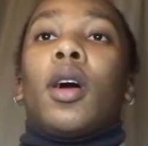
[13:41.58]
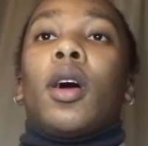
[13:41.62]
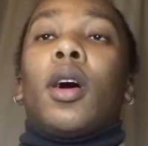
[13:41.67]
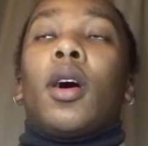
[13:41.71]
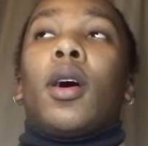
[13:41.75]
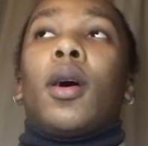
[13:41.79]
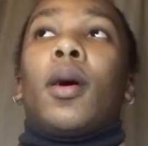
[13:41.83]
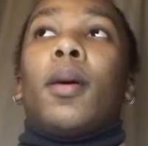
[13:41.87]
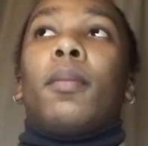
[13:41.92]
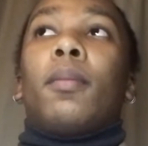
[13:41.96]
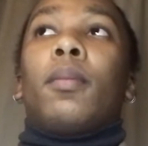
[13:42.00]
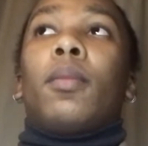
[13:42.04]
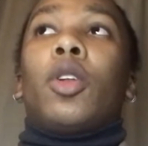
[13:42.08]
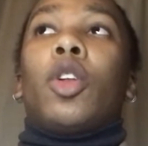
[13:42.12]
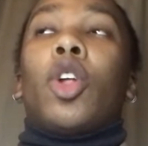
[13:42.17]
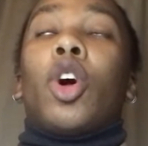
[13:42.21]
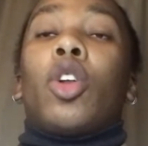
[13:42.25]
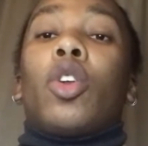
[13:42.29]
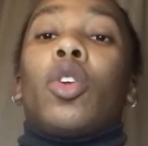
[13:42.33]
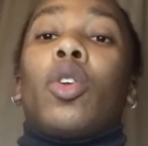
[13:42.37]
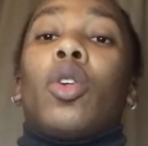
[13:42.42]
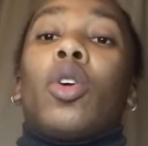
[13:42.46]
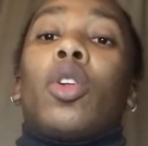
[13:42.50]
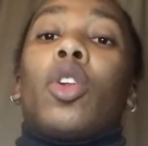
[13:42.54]

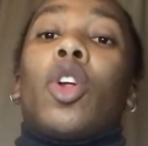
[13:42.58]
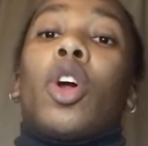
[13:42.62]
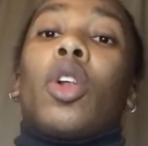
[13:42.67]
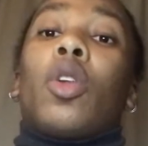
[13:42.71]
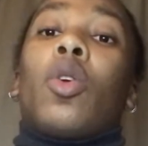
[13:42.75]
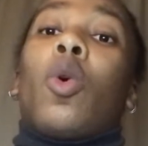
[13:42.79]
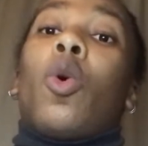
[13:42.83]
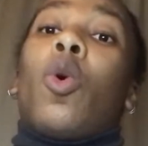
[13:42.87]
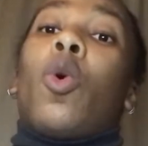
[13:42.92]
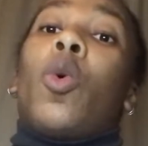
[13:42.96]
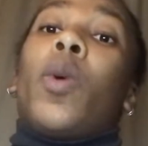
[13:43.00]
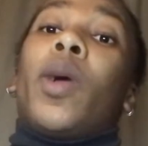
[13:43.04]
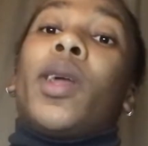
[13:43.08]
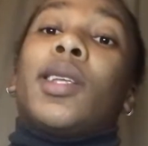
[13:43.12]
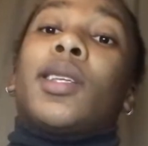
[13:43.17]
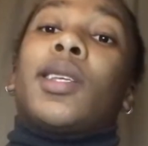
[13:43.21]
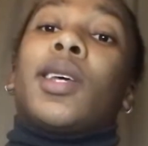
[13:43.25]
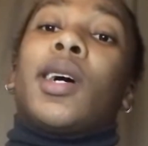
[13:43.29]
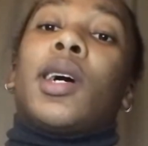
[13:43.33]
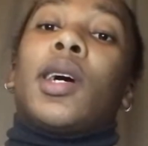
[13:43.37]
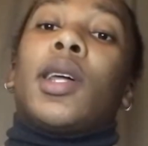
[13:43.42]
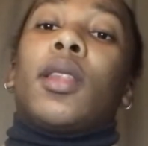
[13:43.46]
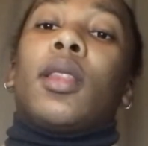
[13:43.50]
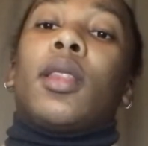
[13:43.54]
not always
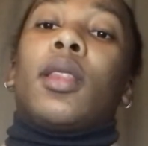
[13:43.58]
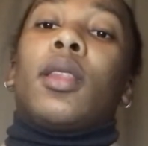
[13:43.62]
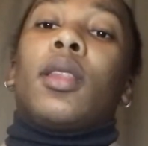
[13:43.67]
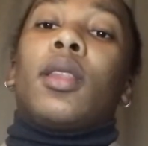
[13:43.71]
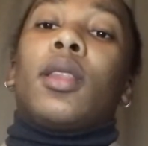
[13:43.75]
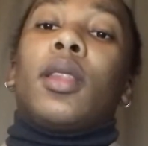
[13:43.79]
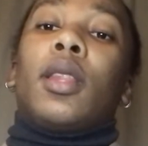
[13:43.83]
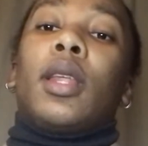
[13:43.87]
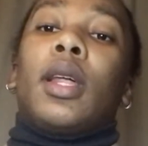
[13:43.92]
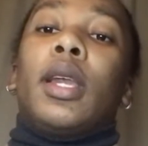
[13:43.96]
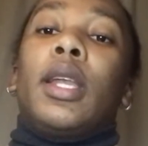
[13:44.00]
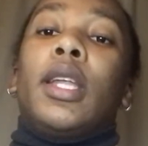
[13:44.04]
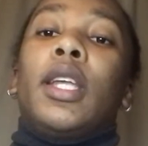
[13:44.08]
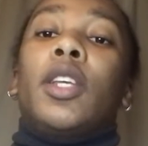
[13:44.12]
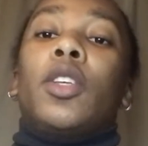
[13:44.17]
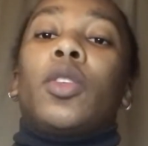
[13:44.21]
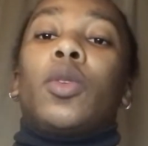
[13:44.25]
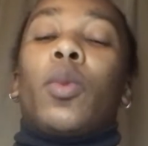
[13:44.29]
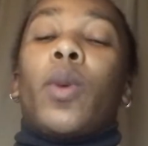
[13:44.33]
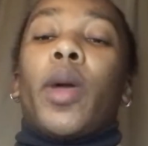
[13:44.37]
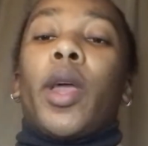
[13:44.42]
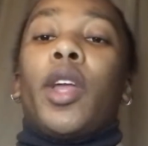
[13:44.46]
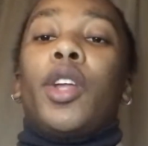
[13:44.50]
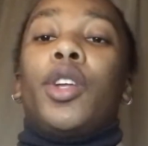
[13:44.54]
earn the
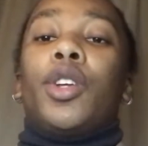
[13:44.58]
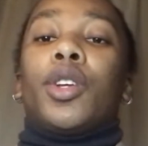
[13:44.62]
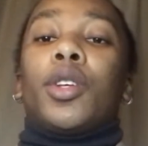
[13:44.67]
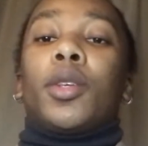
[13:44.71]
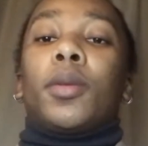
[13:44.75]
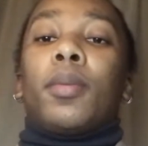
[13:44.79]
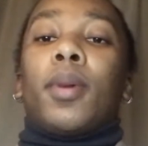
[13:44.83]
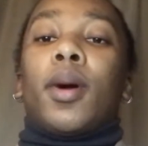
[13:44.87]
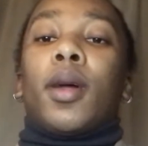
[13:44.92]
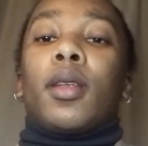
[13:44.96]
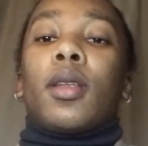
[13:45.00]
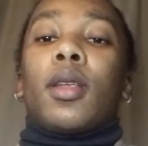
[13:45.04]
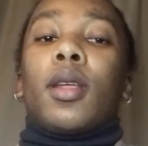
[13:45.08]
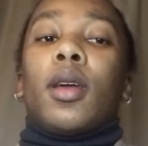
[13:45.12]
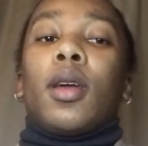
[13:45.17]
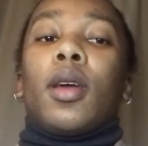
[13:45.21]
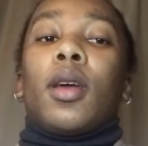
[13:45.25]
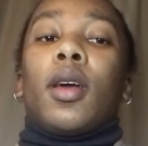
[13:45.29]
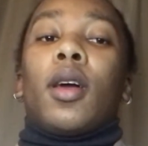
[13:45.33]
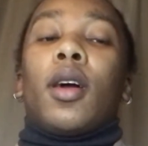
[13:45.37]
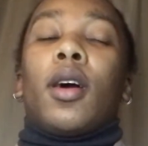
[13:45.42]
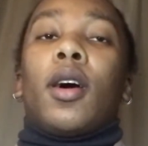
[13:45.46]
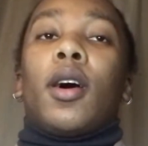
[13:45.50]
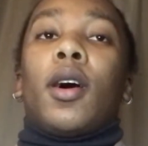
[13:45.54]
least wages, but
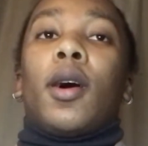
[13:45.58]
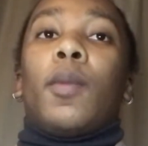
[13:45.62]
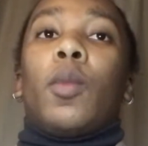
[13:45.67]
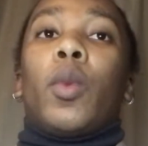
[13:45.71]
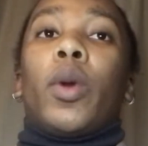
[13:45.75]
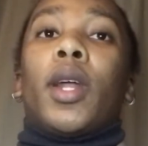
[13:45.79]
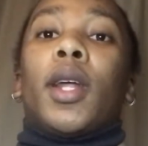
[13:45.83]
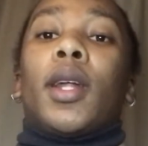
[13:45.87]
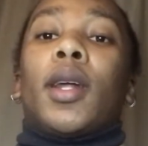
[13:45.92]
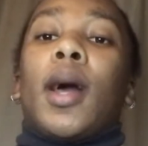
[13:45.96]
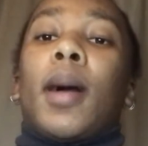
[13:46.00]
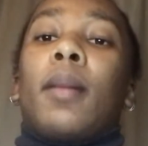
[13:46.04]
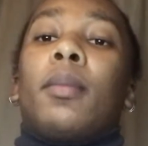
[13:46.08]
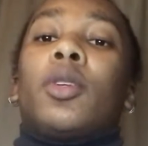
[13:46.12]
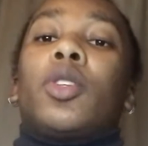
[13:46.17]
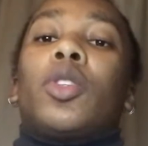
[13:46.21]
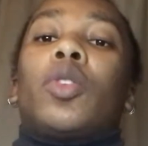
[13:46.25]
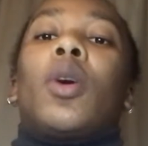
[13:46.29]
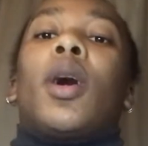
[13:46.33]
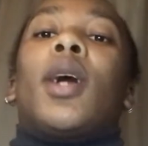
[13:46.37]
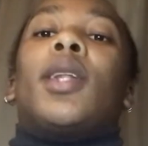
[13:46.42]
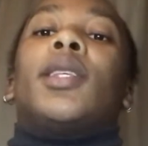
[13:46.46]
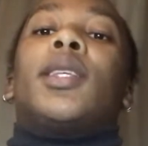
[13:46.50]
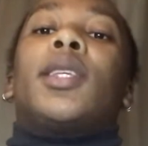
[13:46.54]
when it comes
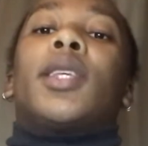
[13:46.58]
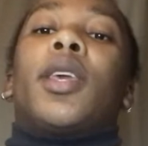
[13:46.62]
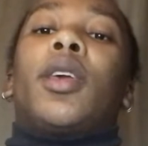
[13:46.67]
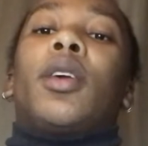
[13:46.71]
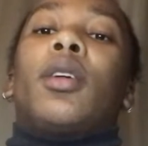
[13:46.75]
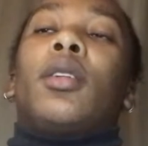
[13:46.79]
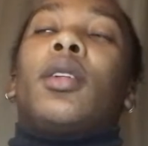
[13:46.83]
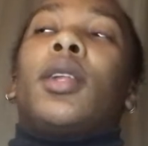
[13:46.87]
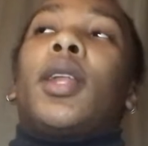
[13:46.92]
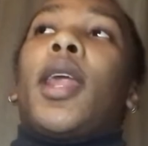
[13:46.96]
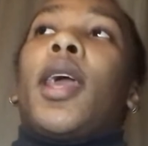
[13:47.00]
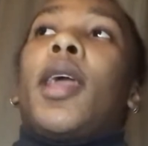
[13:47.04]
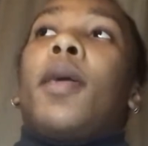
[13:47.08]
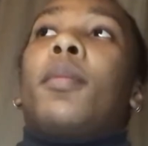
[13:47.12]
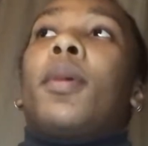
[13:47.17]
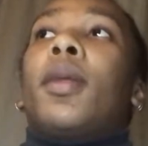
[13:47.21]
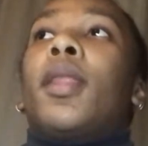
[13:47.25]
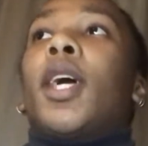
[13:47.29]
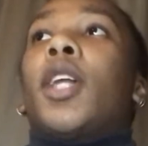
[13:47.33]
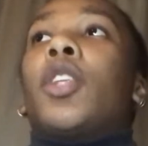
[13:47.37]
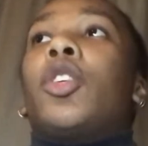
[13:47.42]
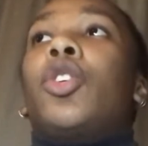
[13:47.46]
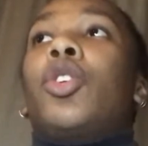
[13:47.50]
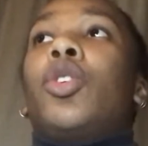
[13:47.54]
to unskilled labor,
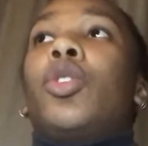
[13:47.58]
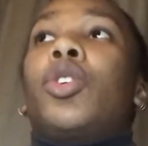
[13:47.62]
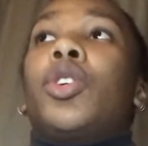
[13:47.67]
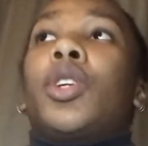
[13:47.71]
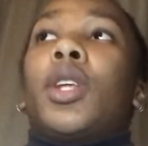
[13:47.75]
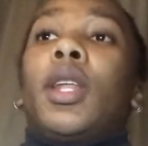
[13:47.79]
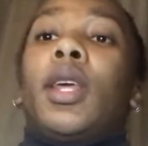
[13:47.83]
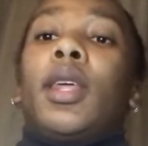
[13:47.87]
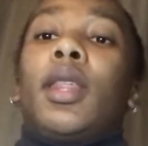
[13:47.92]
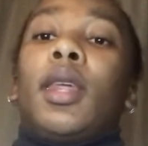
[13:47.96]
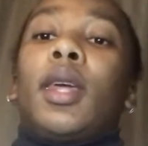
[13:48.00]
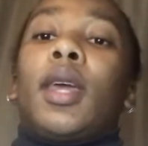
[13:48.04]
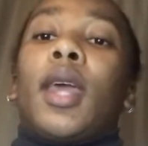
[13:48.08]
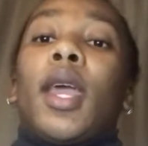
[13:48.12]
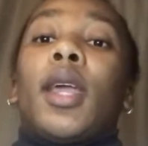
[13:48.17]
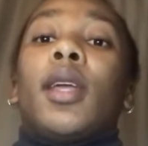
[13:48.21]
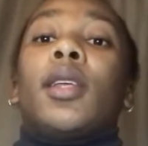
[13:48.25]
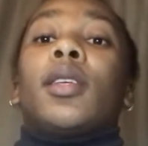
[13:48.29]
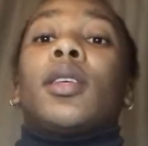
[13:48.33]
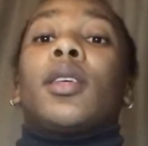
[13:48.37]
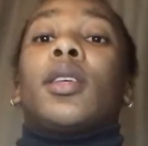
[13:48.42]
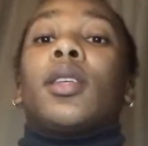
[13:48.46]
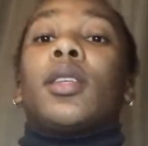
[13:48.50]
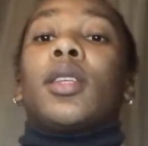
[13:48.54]
that's usually the
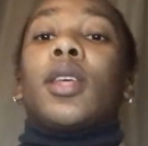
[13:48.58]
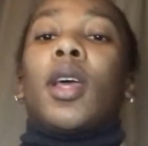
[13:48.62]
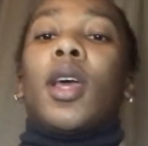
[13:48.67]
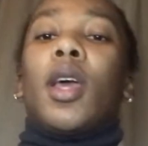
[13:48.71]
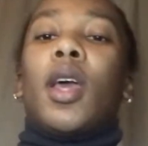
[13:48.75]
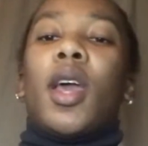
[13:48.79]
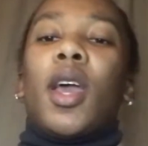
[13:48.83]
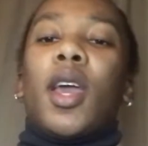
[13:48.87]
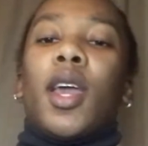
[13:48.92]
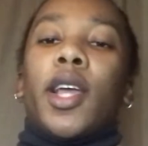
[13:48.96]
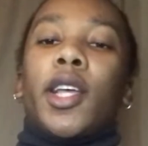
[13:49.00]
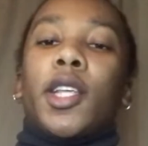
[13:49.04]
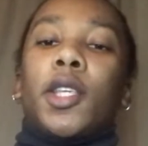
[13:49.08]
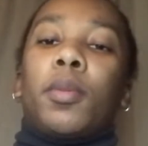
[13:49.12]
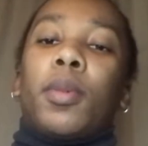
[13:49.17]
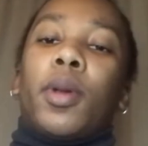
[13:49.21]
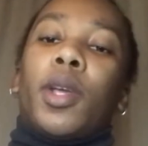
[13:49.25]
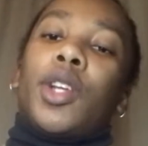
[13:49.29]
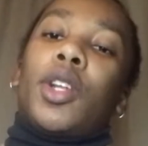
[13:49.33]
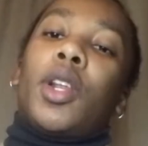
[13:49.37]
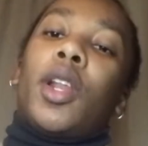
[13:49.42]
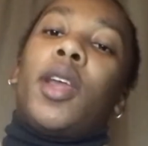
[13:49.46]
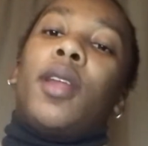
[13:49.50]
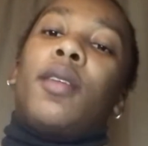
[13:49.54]
cases,
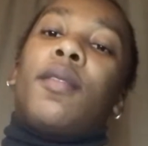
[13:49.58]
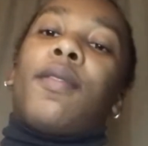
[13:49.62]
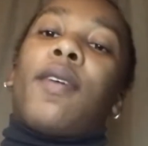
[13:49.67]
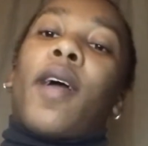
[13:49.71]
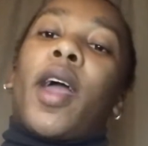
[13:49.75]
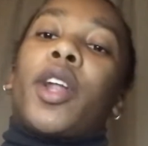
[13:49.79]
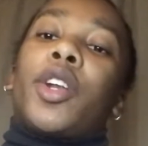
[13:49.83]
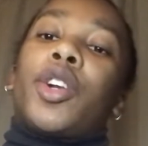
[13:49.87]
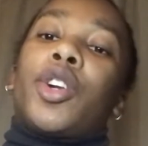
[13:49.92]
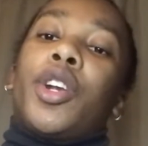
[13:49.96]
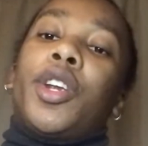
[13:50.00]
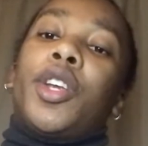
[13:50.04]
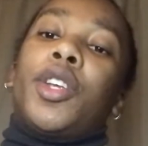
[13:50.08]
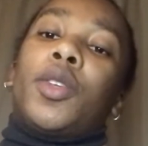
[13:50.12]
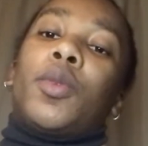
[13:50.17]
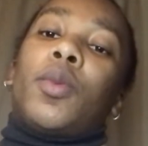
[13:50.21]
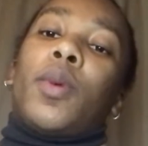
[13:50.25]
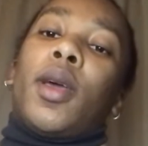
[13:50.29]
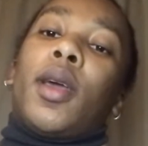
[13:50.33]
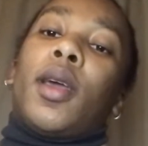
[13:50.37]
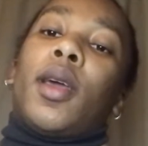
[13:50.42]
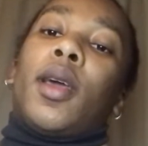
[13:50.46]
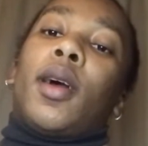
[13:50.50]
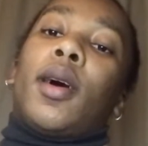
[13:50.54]
especially in factories
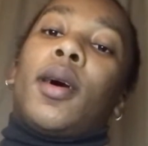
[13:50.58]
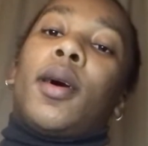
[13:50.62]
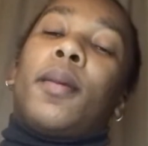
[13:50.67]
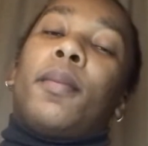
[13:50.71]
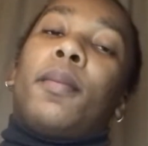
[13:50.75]
where